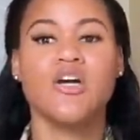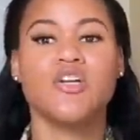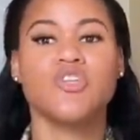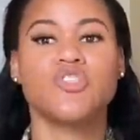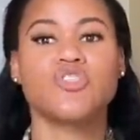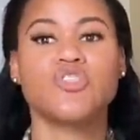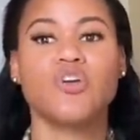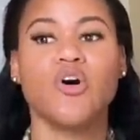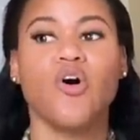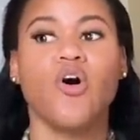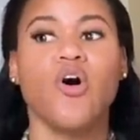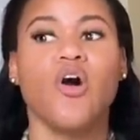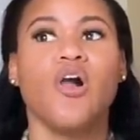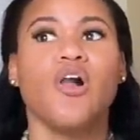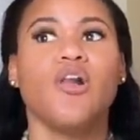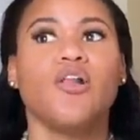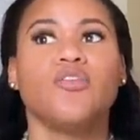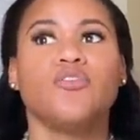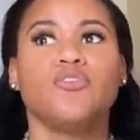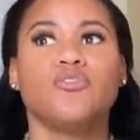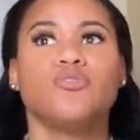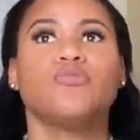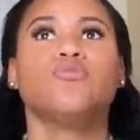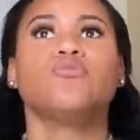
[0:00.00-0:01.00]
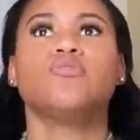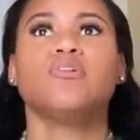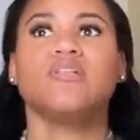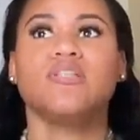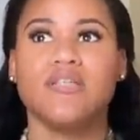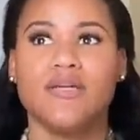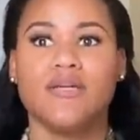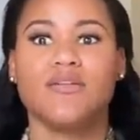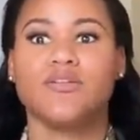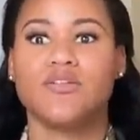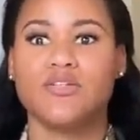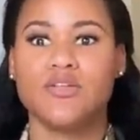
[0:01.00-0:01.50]
So you
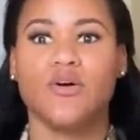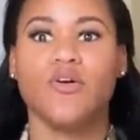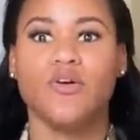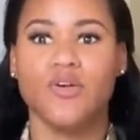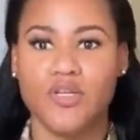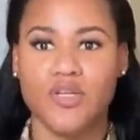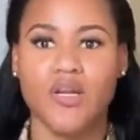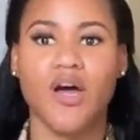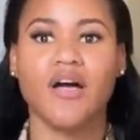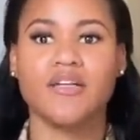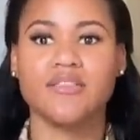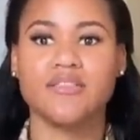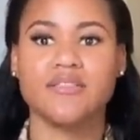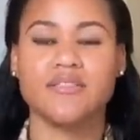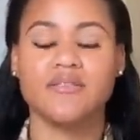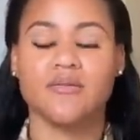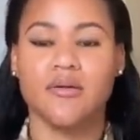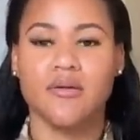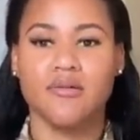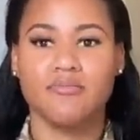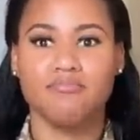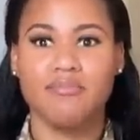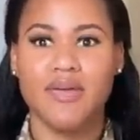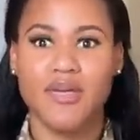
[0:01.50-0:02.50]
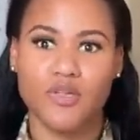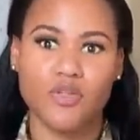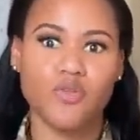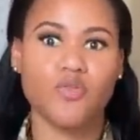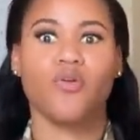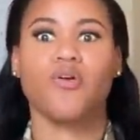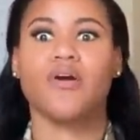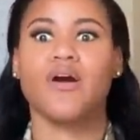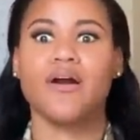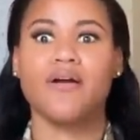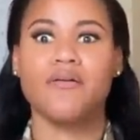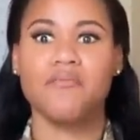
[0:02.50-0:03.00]
need to not
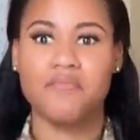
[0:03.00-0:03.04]
ignore